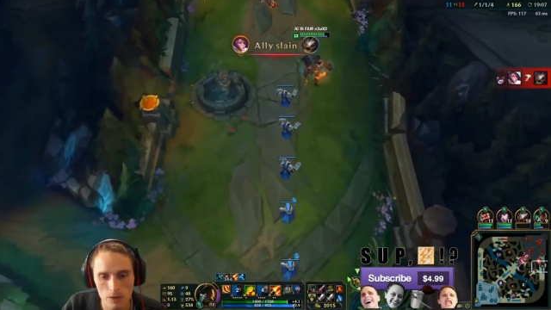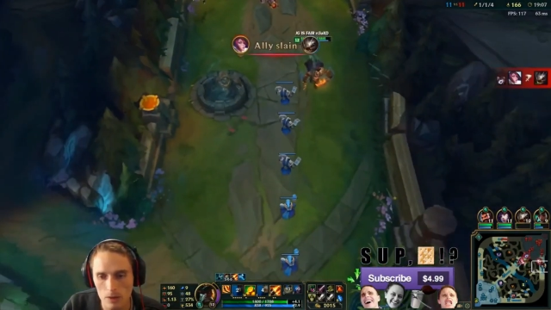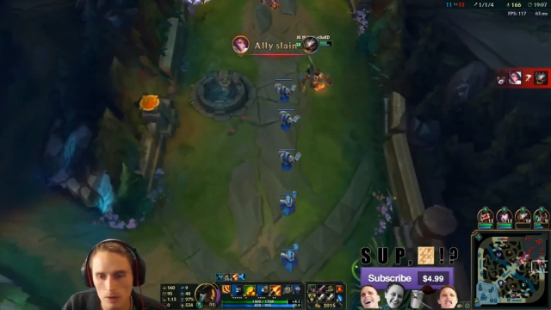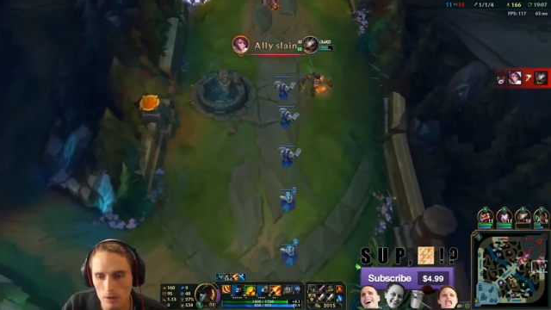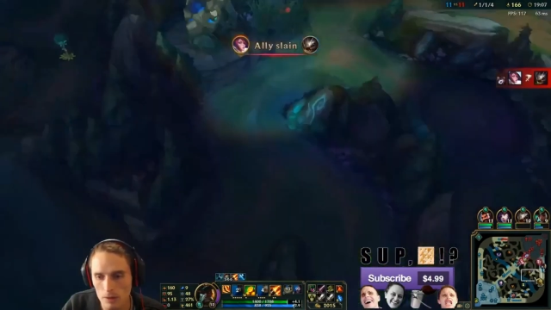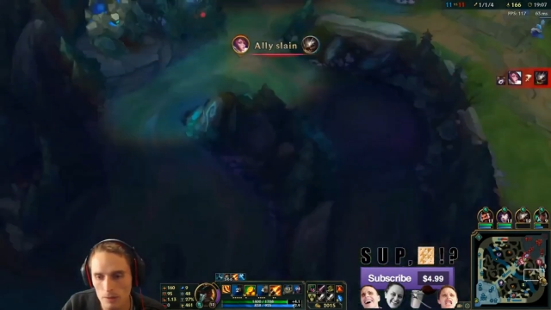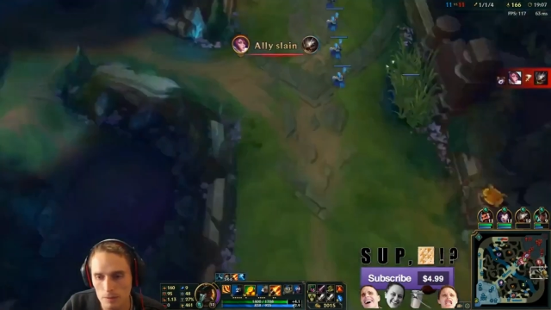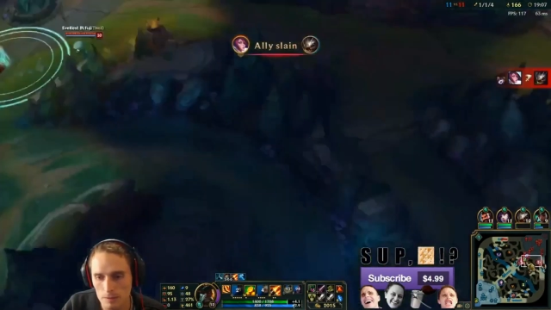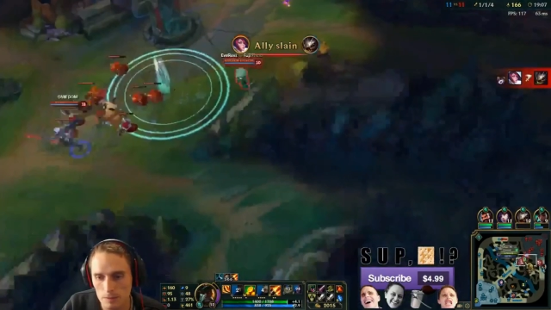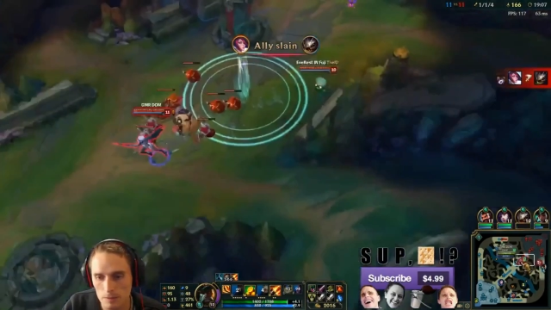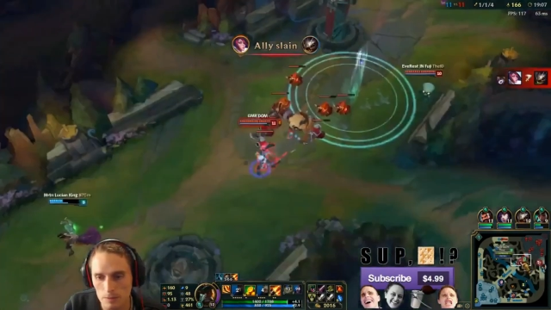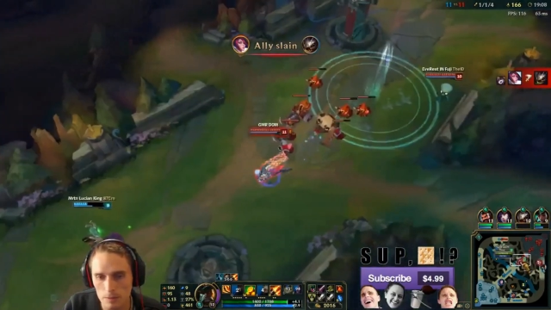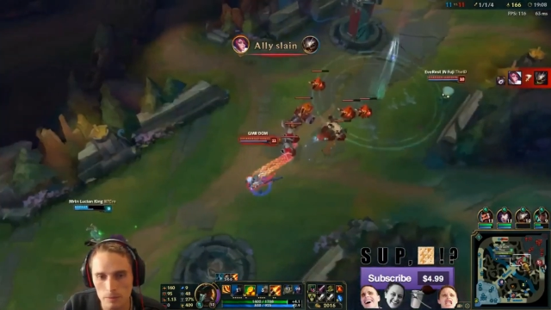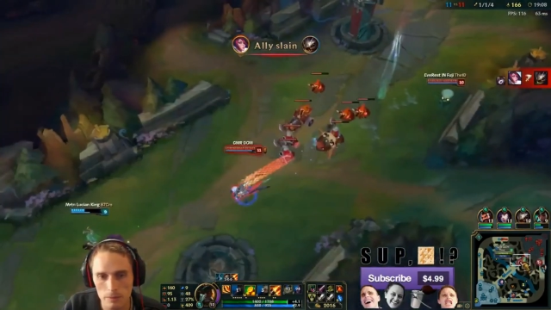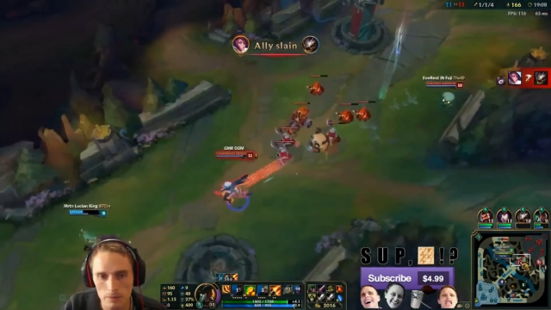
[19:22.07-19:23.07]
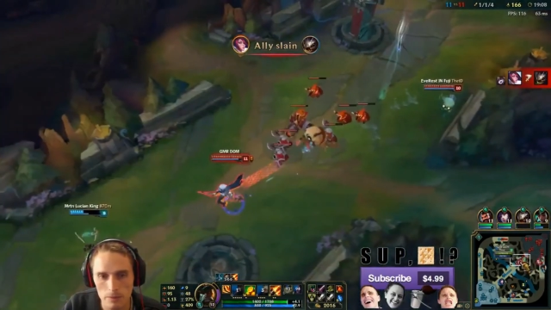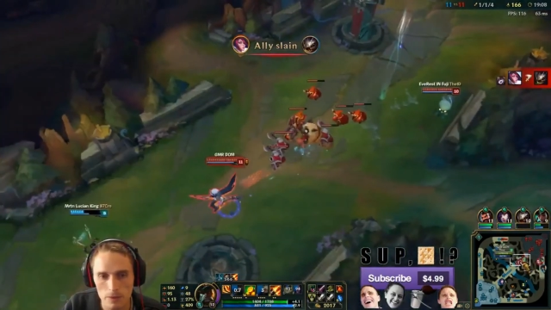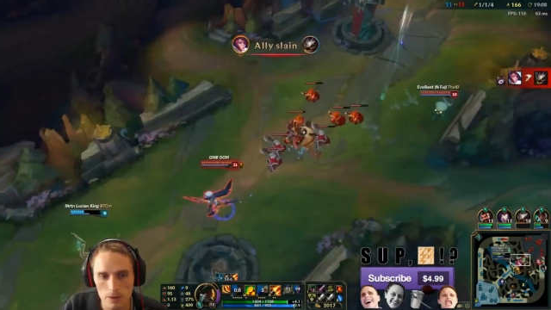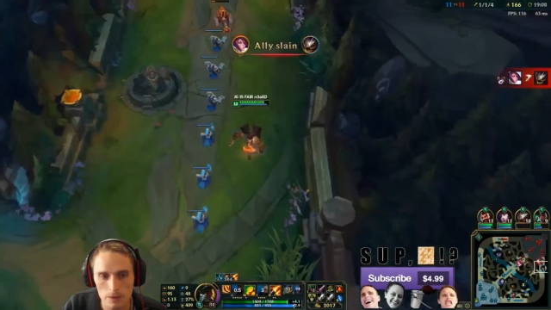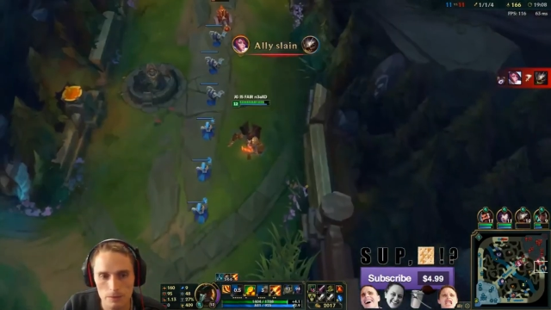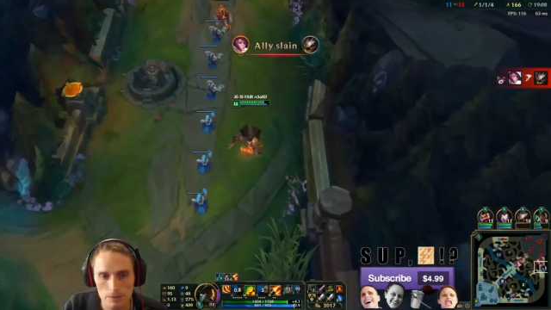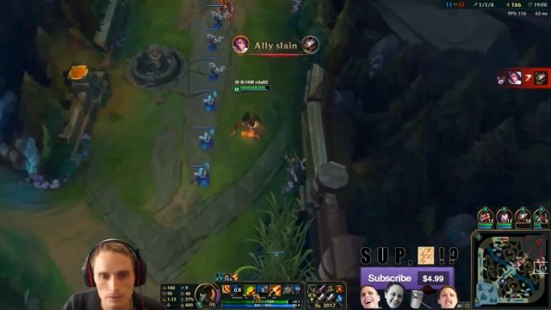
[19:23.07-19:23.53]

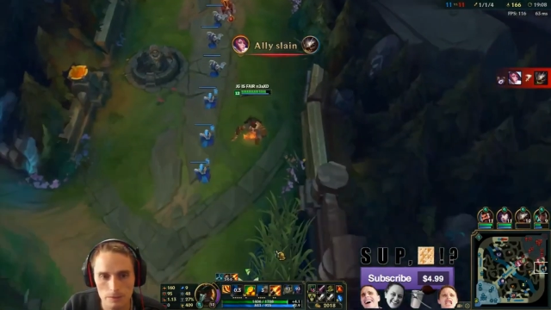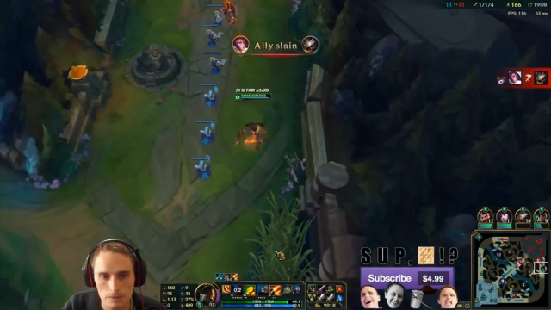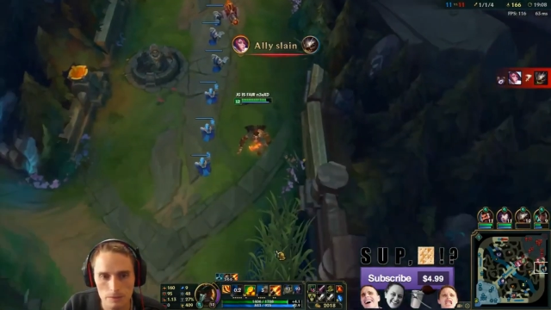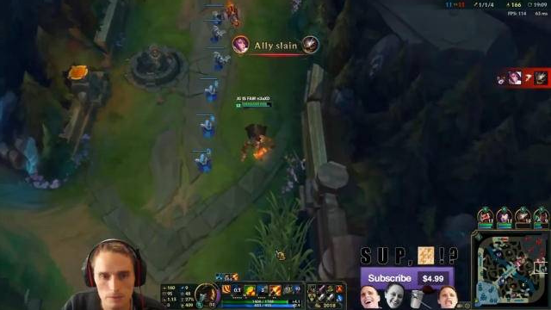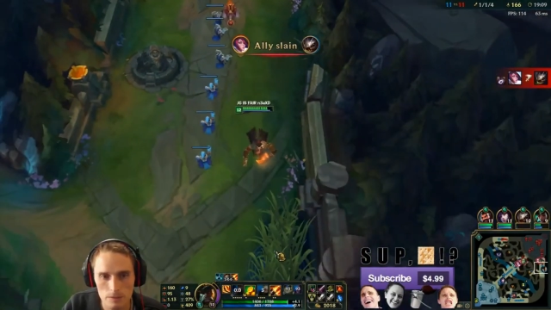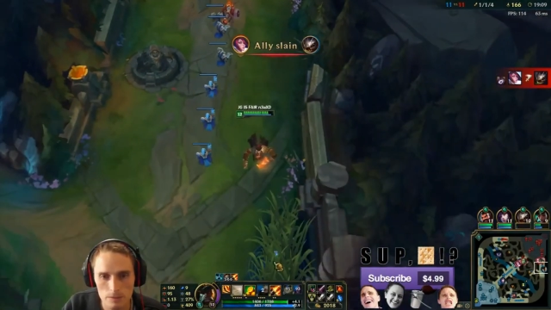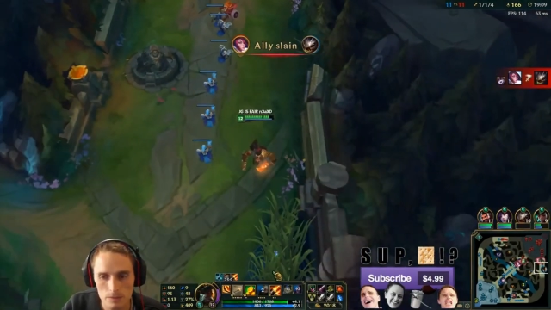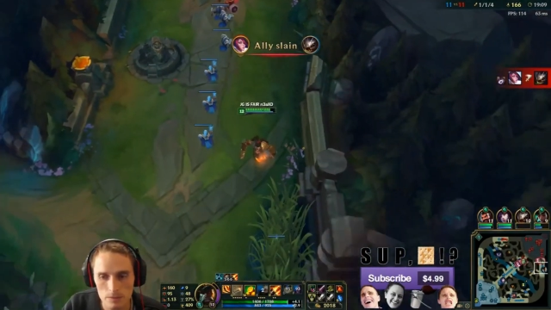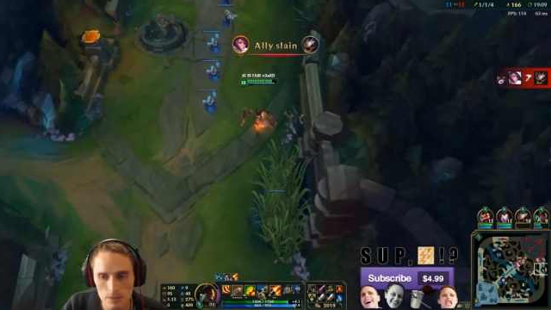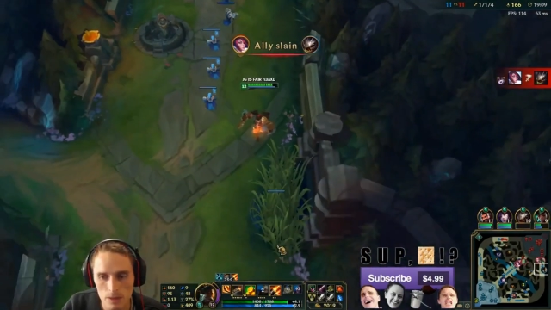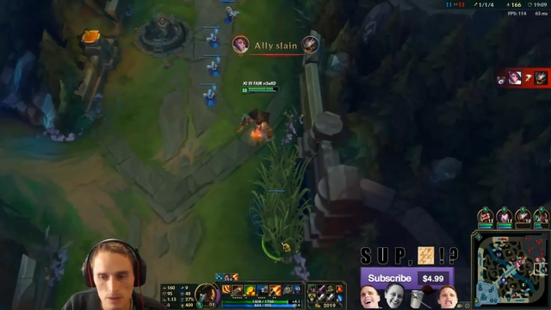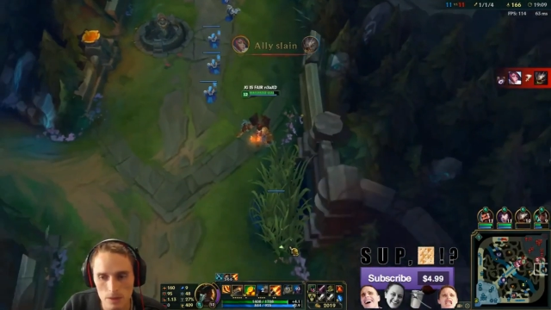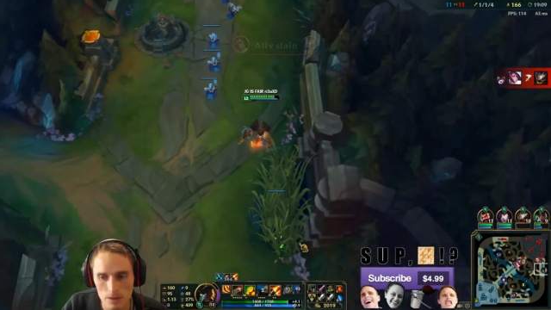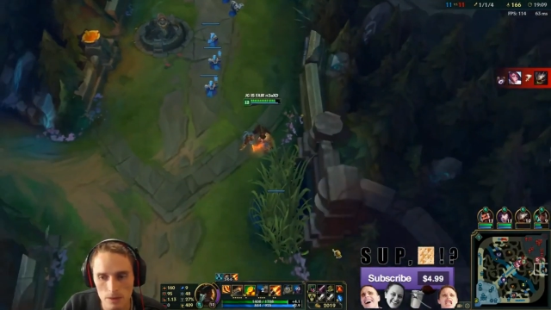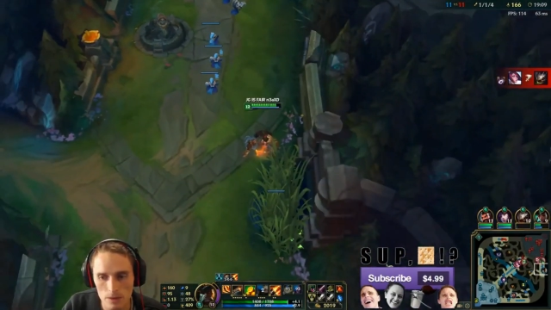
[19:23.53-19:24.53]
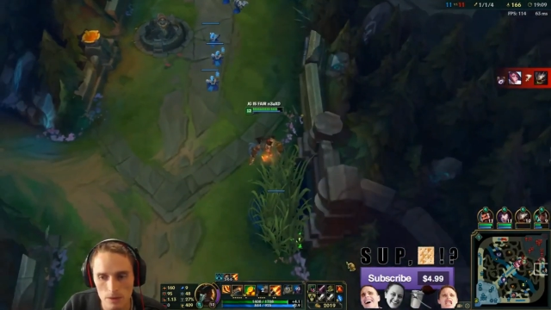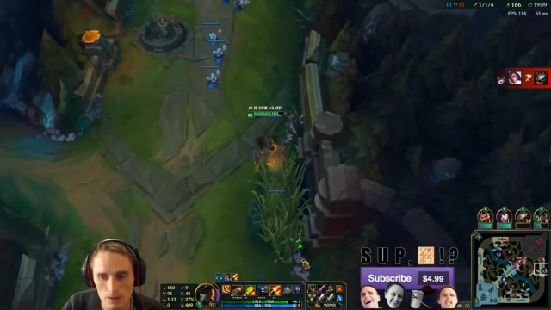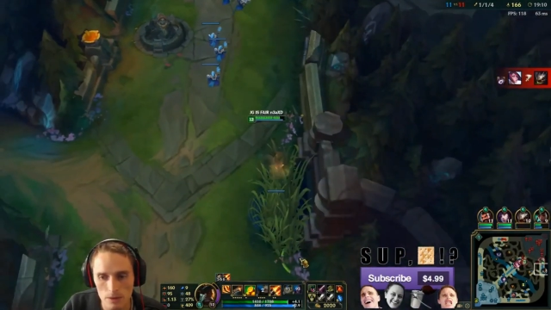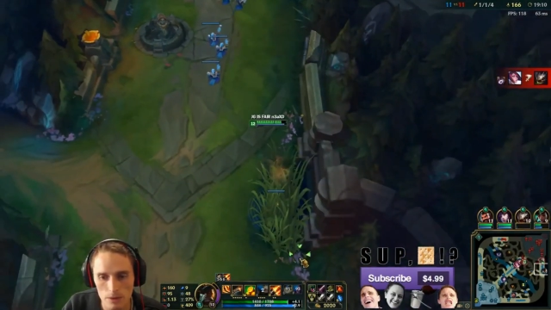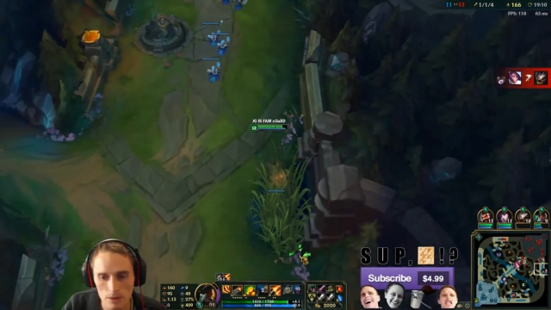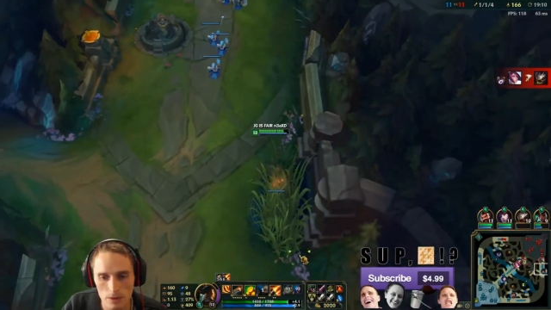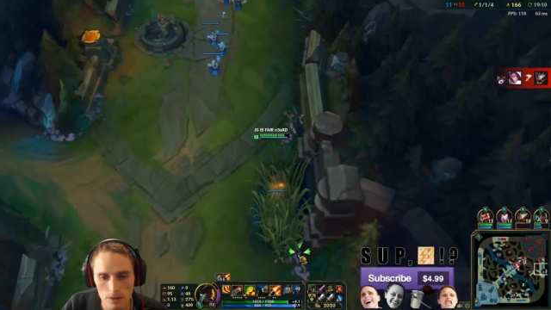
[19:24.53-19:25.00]
(no one is talking)